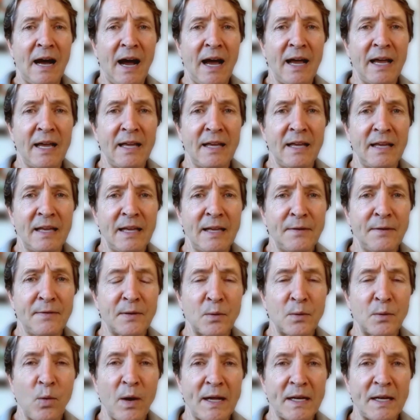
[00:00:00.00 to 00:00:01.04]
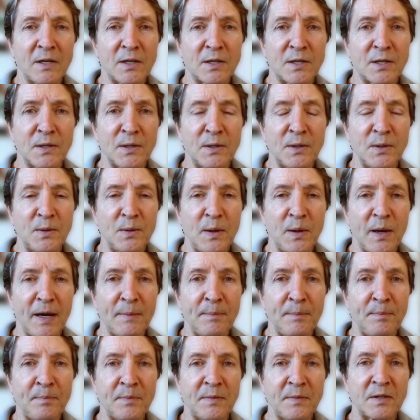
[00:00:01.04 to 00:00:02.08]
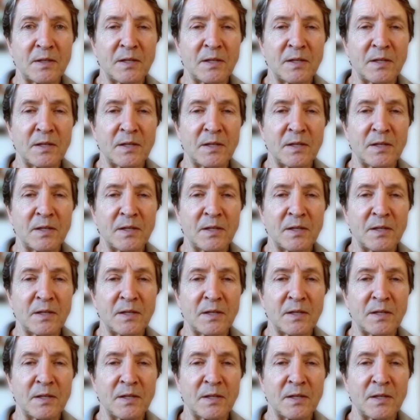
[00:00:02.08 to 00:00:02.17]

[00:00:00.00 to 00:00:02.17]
I even went to